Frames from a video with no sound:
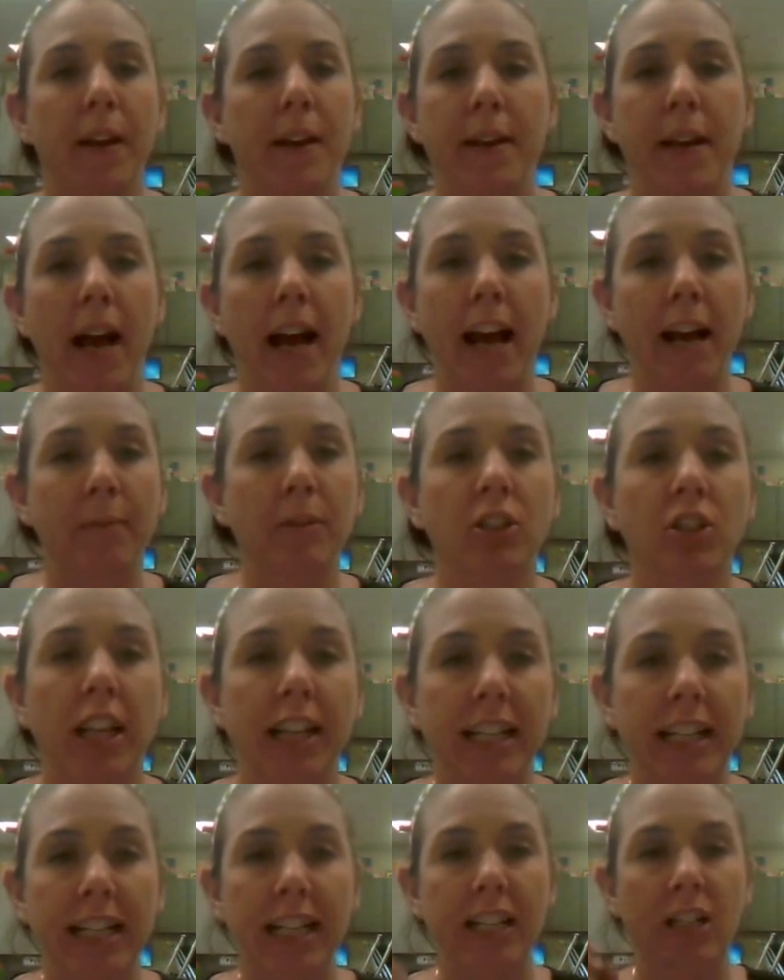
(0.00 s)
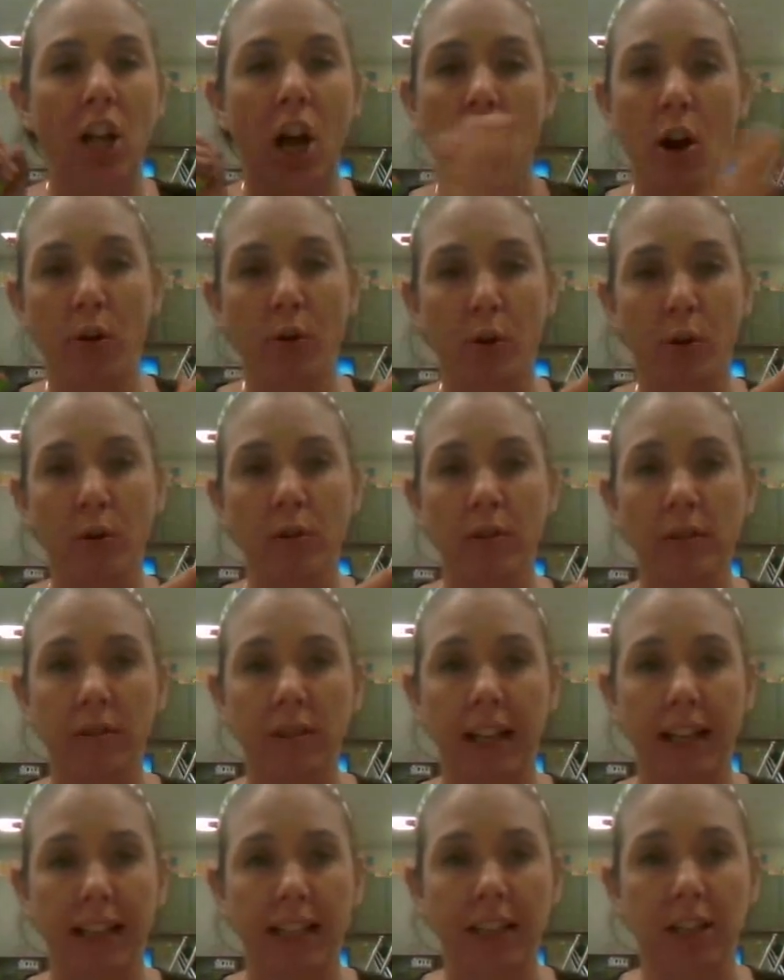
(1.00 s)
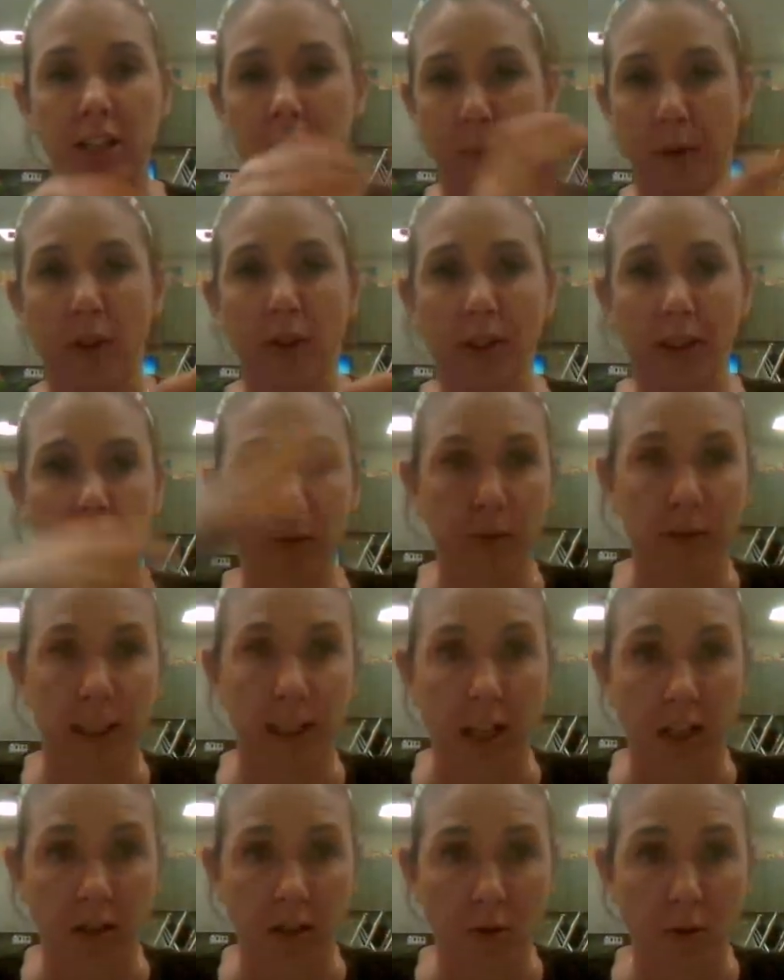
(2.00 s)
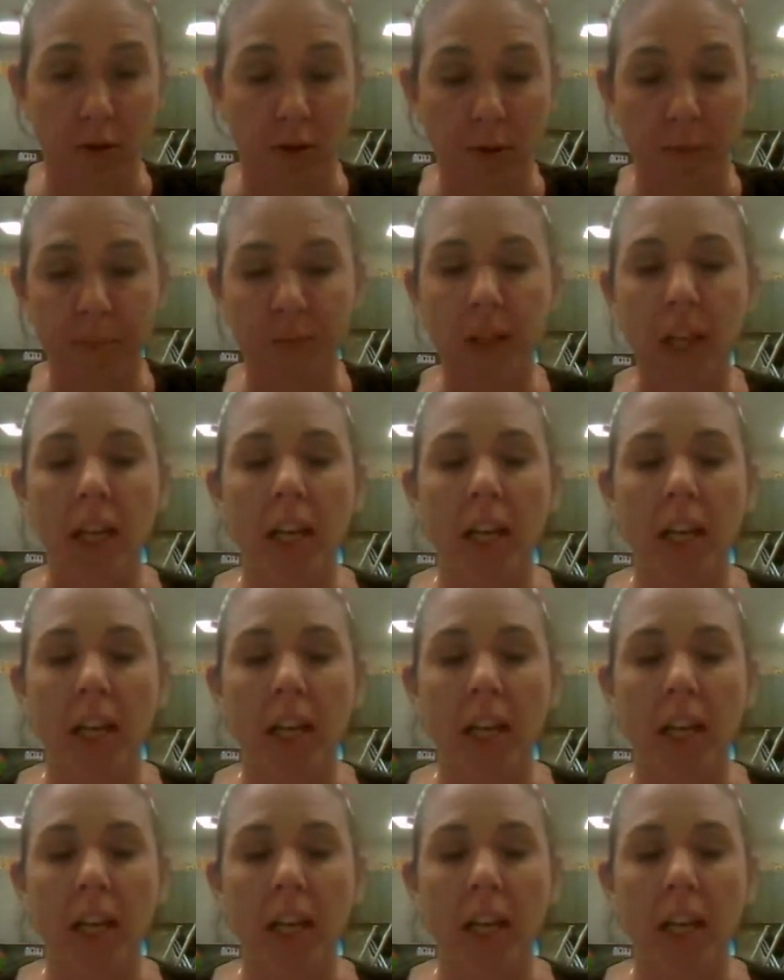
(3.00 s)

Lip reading: not how much that you get total. Like, here's the person, just look at that total.